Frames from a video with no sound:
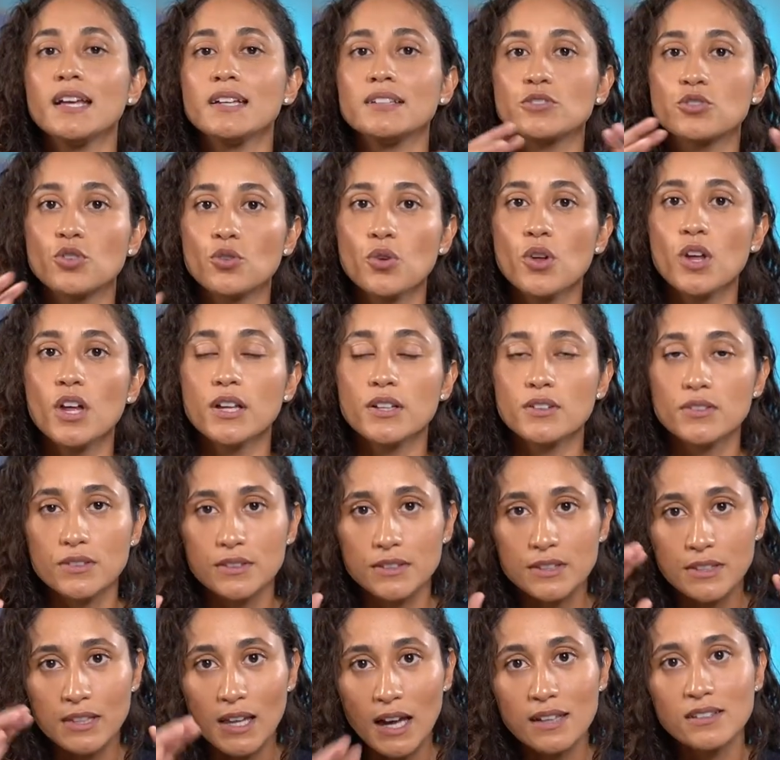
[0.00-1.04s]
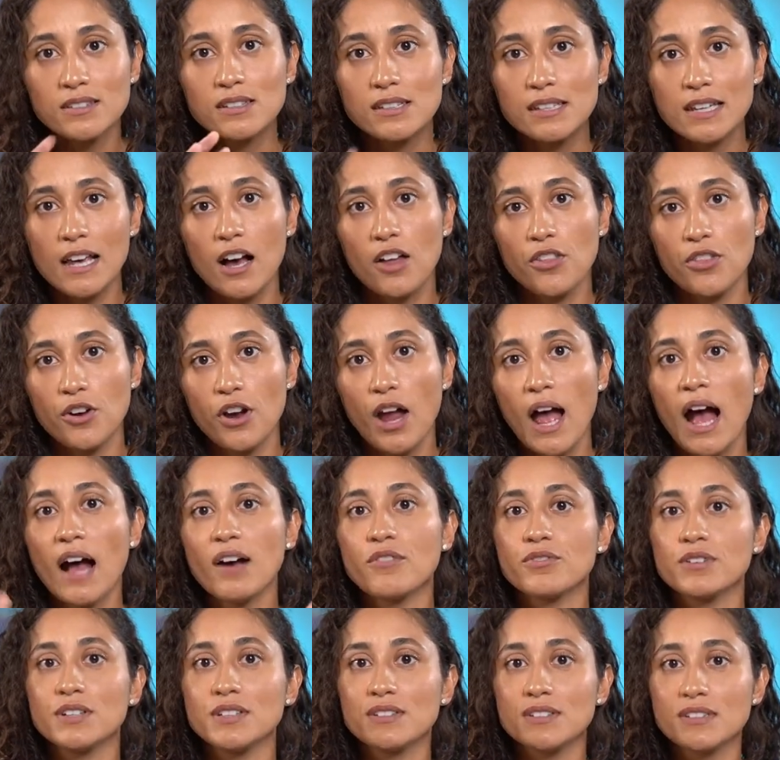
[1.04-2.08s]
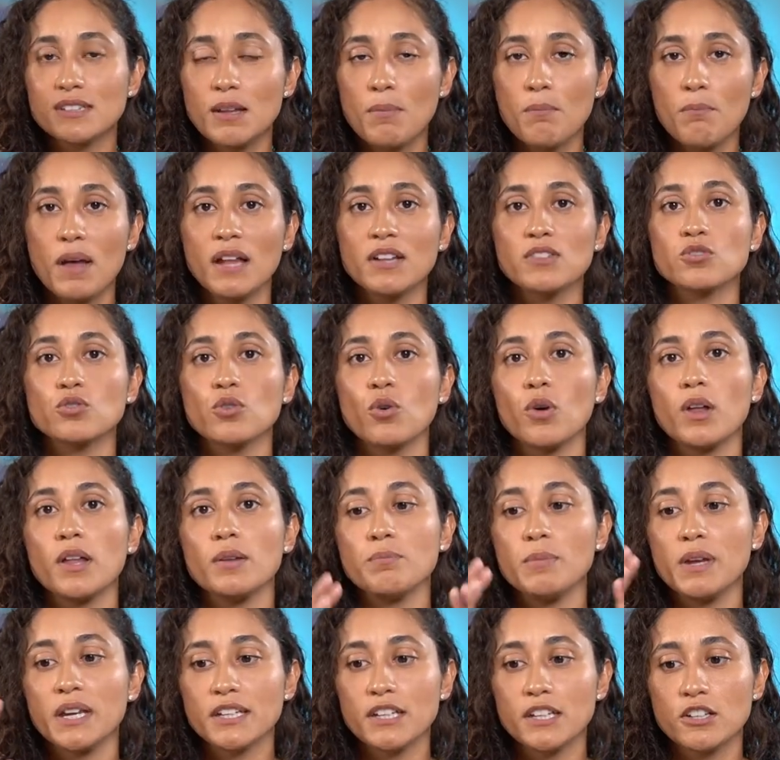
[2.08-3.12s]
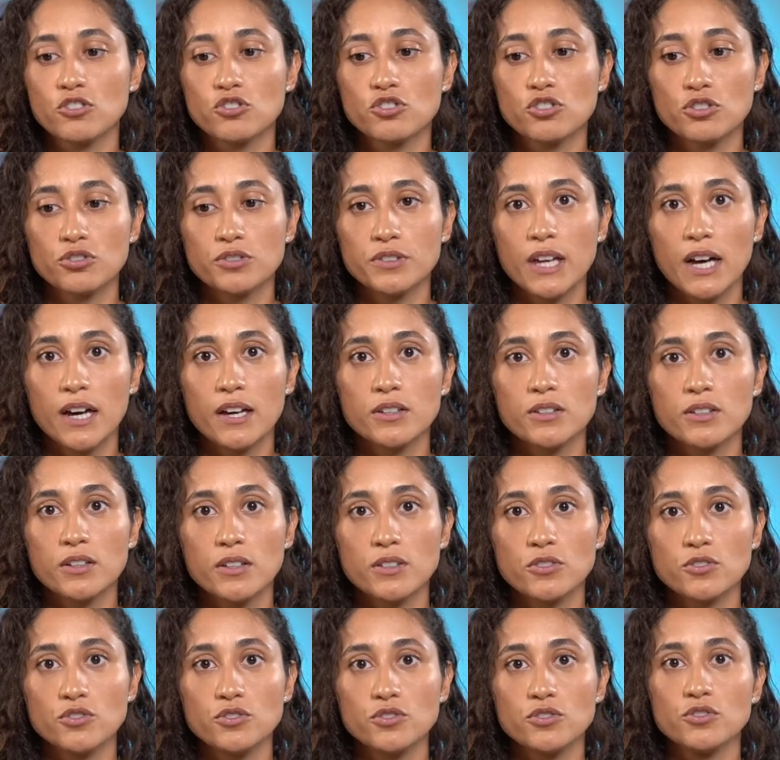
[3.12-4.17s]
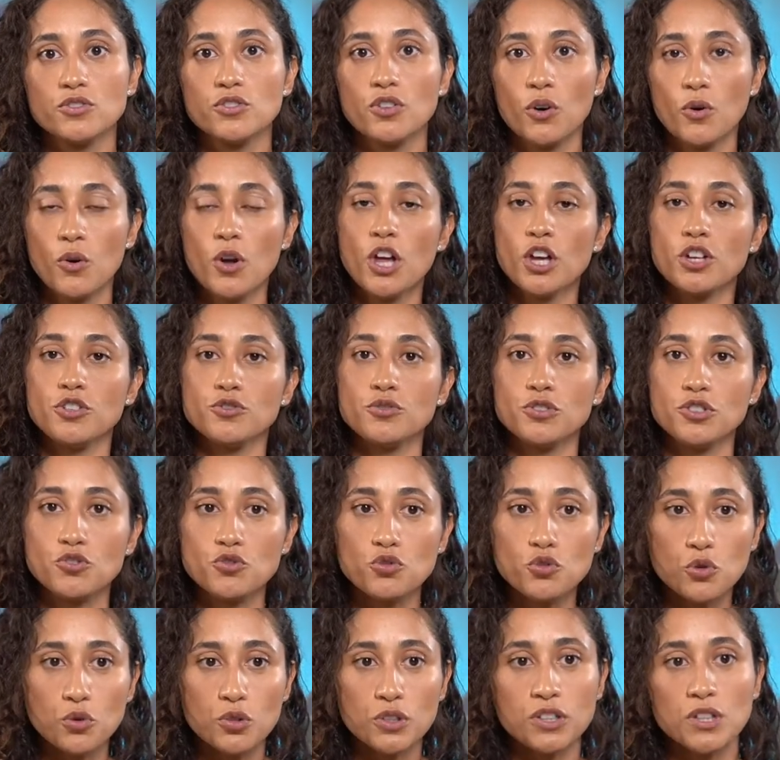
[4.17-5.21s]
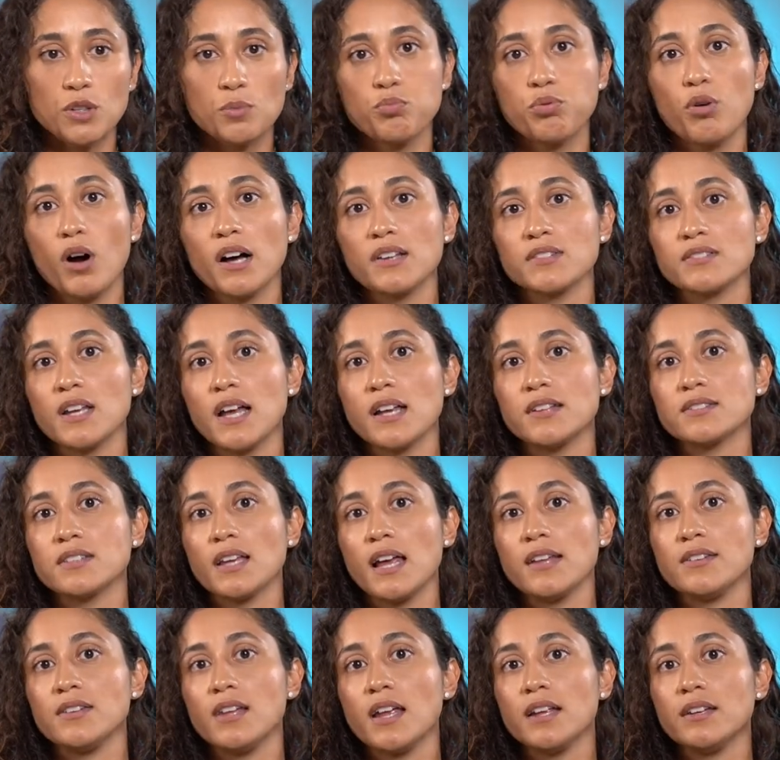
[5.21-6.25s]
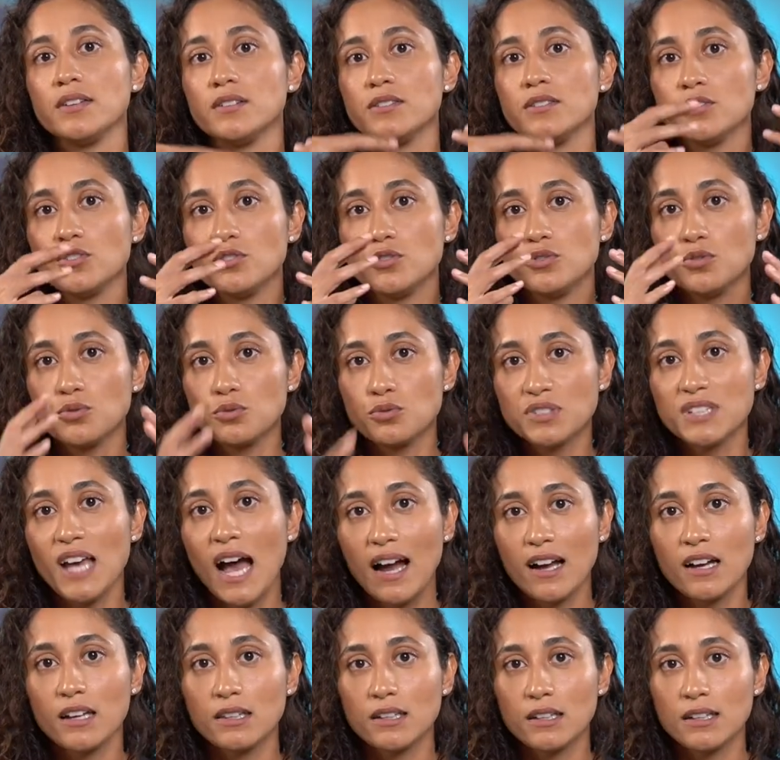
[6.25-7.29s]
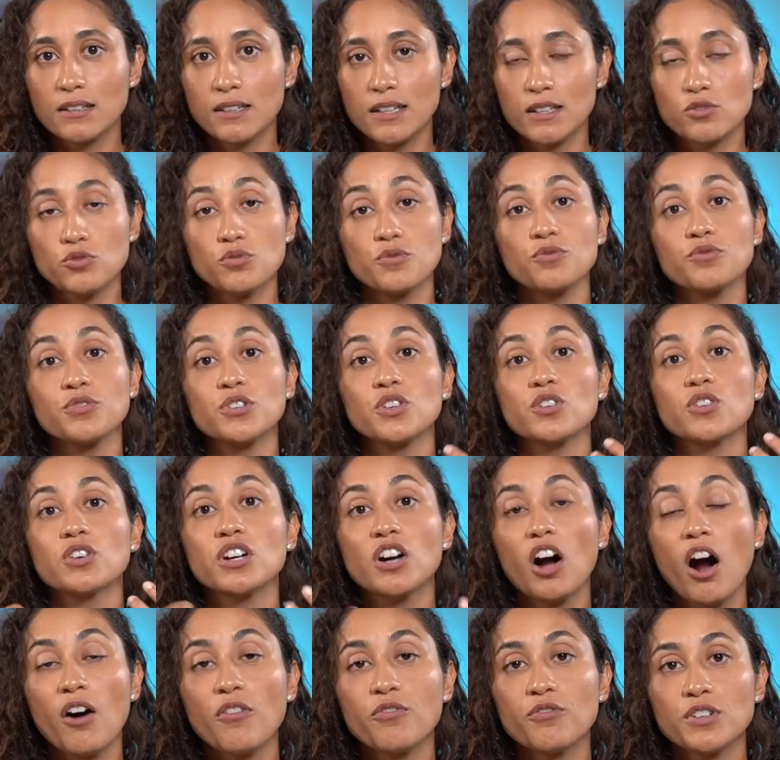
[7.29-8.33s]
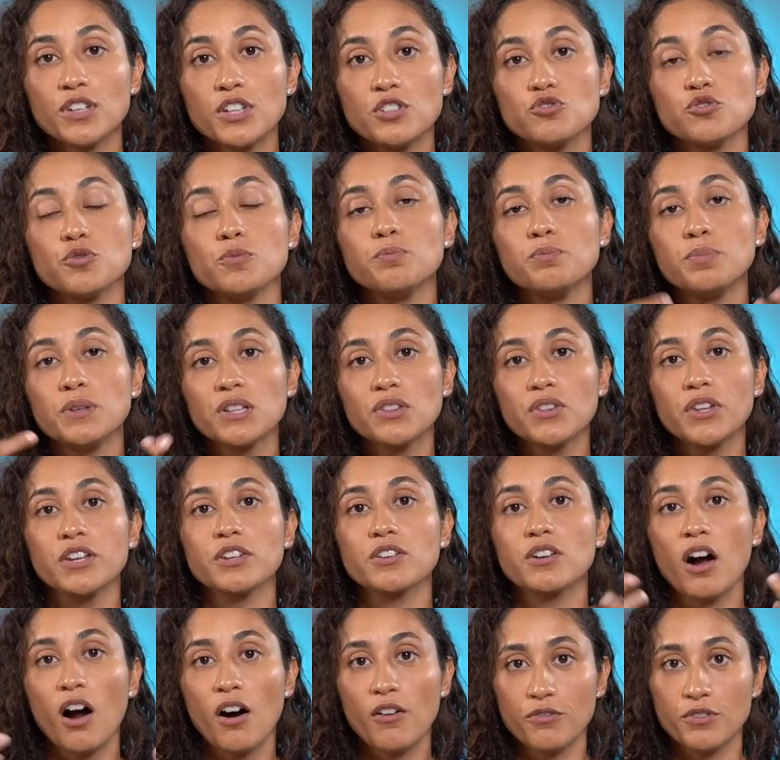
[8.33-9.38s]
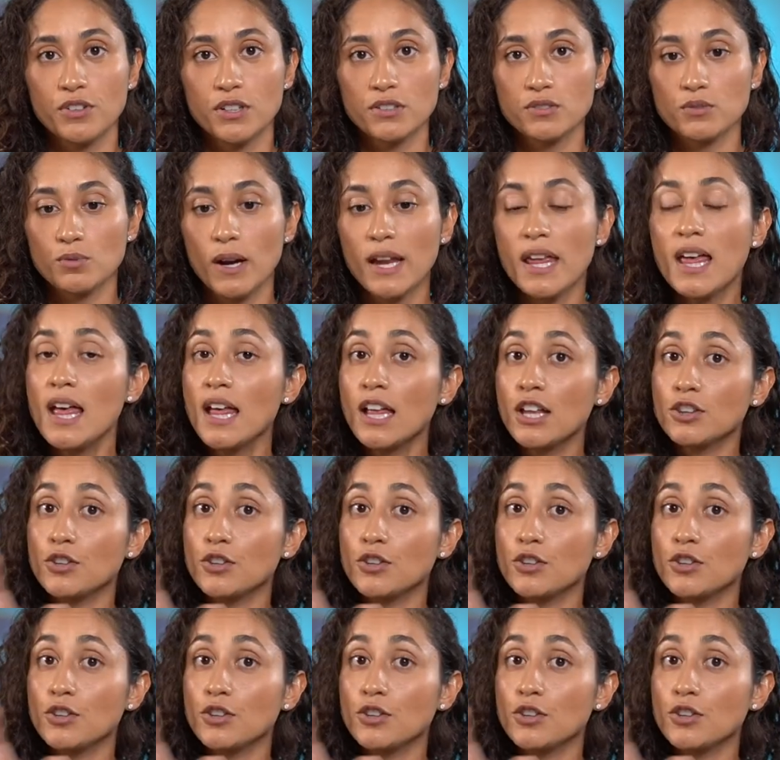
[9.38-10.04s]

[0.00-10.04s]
So that's the other half. It's the mental and making sure that, you know, you're enjoying the process and you're tackling this, you feel confident, you're building confidence, right?